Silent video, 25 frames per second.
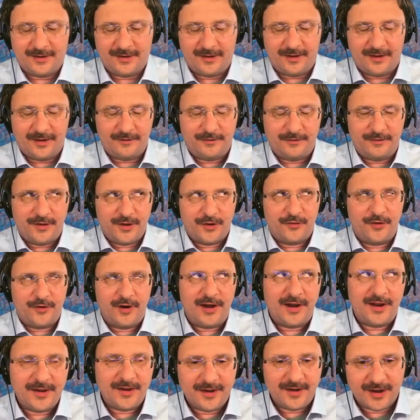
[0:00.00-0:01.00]
If you
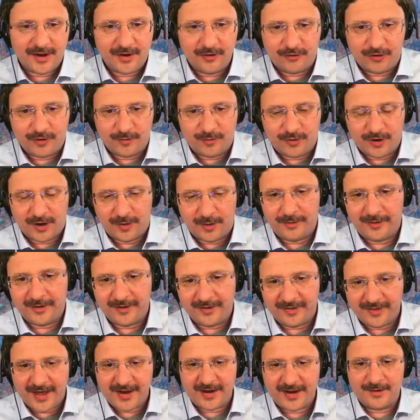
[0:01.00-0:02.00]
really encounter a problem
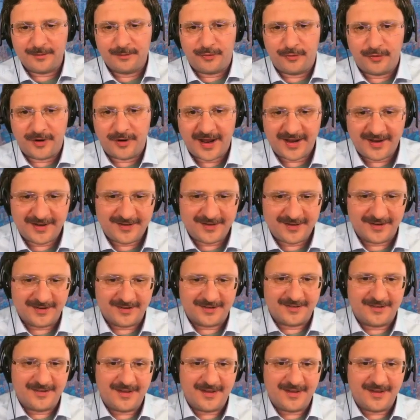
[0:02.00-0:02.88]
like that in practice,